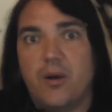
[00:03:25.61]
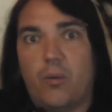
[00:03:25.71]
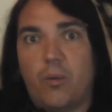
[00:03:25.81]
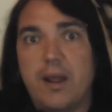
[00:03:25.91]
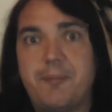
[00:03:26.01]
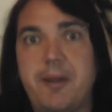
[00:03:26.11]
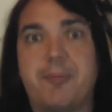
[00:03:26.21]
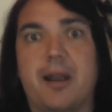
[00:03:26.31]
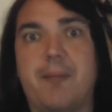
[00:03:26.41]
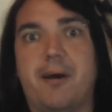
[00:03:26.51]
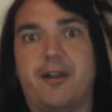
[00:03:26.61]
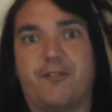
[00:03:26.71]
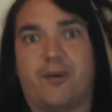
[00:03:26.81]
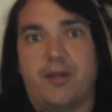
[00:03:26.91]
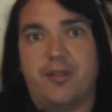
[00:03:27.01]
Wake people up on the
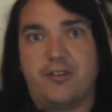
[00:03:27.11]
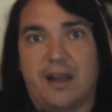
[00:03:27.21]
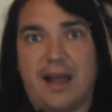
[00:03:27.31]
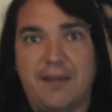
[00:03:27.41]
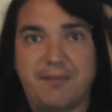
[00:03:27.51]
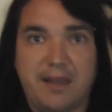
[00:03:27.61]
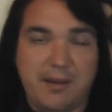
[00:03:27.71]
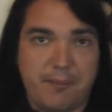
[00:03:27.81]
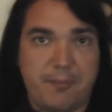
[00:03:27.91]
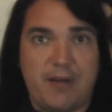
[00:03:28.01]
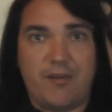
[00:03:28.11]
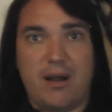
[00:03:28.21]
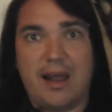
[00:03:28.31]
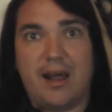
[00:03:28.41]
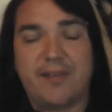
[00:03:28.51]
4th of July. And above
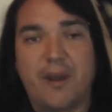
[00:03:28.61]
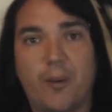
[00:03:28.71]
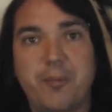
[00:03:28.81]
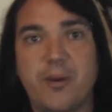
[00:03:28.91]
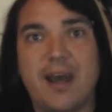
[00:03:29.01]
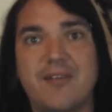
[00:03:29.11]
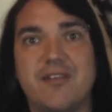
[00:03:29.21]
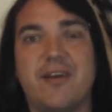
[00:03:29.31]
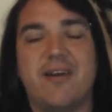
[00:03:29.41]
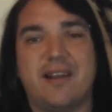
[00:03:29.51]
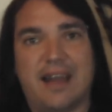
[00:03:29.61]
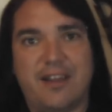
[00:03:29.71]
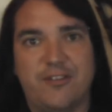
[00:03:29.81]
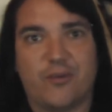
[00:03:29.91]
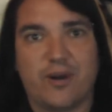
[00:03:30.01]
all else, I hope you have a very
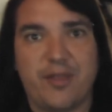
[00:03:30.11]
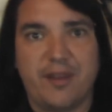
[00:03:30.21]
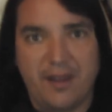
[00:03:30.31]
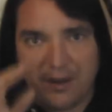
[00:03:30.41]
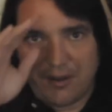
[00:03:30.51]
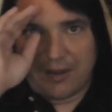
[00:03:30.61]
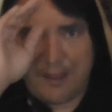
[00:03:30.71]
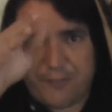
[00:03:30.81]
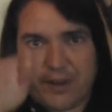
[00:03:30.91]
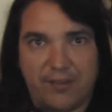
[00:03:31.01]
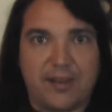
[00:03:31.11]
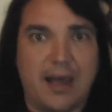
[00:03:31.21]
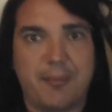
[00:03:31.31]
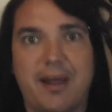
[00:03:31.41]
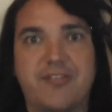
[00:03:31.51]
nice 4th. Good night, friends.
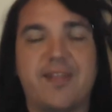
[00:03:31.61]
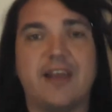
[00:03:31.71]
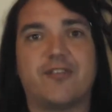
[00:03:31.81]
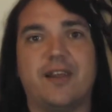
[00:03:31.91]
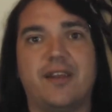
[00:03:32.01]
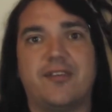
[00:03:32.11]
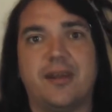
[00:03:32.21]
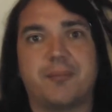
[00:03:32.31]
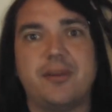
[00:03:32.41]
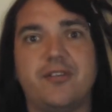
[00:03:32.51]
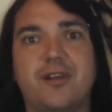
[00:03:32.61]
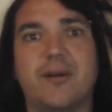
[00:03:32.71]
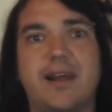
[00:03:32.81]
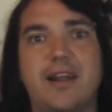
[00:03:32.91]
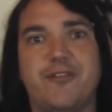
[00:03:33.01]
God bless. Thanks for listening. Please
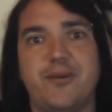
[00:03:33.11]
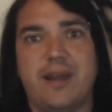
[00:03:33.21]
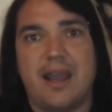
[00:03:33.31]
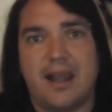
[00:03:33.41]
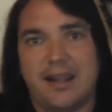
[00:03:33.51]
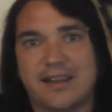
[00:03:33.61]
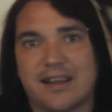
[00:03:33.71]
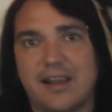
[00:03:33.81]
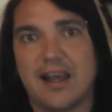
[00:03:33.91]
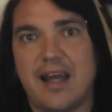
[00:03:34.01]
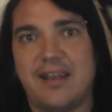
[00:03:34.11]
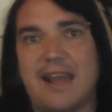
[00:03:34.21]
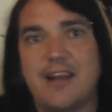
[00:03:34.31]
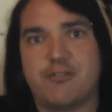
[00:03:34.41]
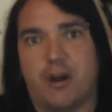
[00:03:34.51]
donate if you can and click on
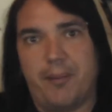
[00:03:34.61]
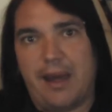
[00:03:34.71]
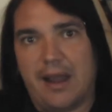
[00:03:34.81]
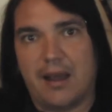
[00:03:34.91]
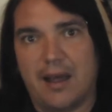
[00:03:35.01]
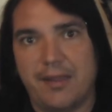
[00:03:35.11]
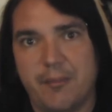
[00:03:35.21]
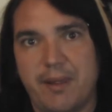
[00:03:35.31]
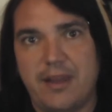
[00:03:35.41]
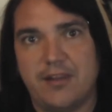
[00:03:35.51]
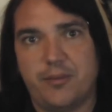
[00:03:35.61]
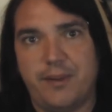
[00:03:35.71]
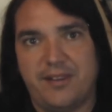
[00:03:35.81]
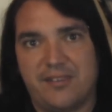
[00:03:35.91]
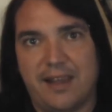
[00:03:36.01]
Nitro Pack on the Media
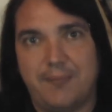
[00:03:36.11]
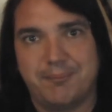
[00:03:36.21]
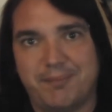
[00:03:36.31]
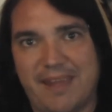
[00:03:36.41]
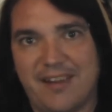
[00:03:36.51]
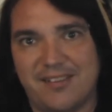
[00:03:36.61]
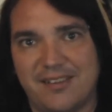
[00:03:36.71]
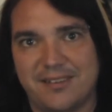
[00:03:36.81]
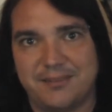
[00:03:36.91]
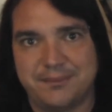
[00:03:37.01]
Speaks site. Thanks.